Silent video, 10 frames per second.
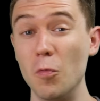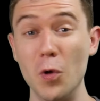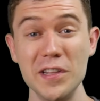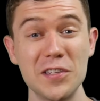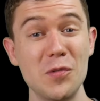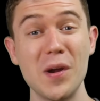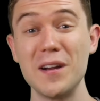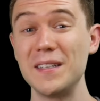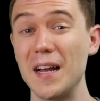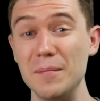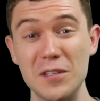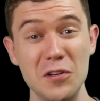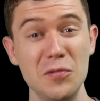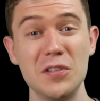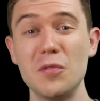1 squared times
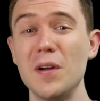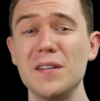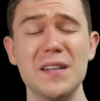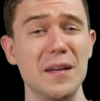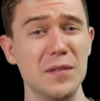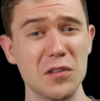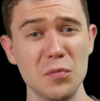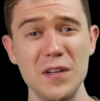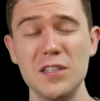2 squared times 3